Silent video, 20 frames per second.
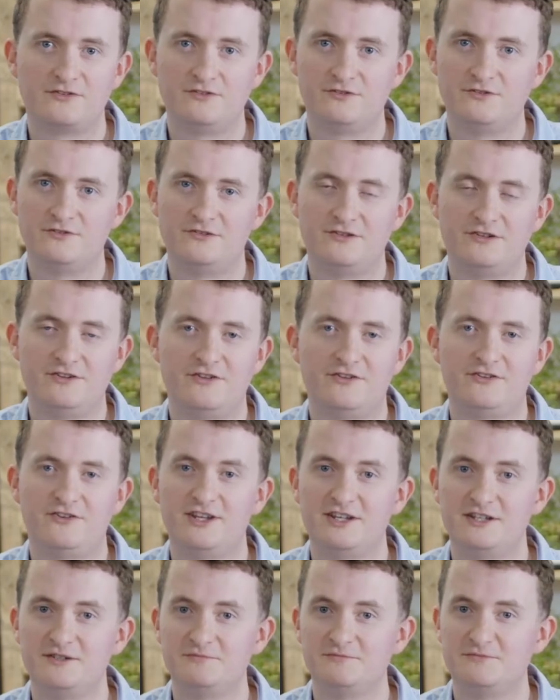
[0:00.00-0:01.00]
are usually the
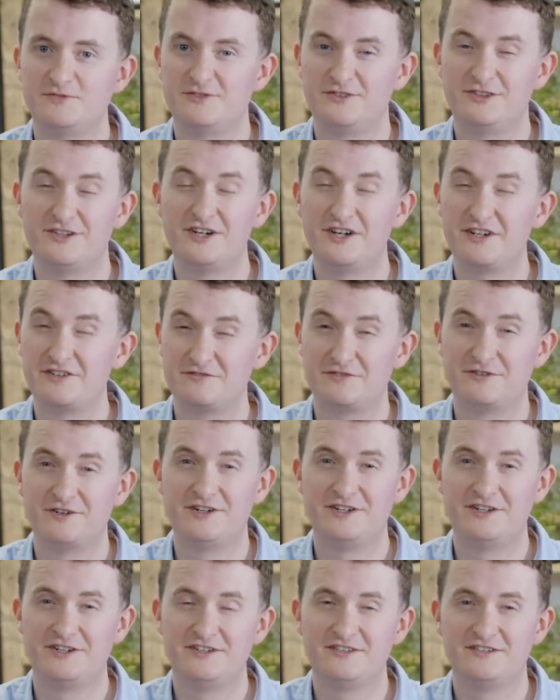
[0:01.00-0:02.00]
same. There's a lot of
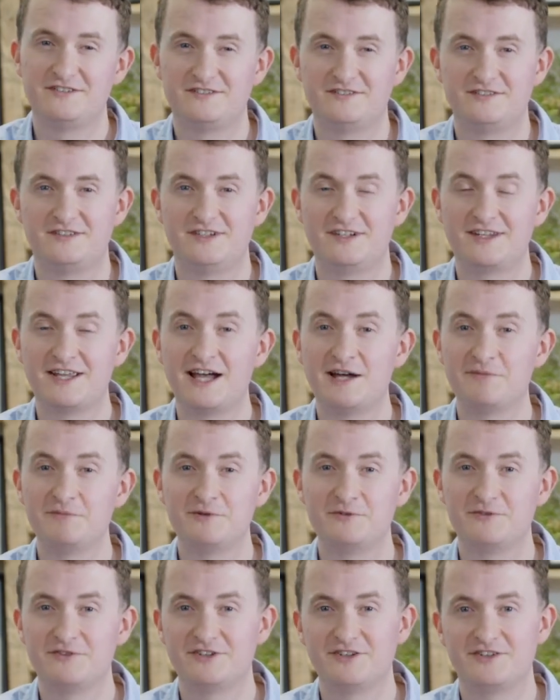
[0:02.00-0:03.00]
variety, and it can be really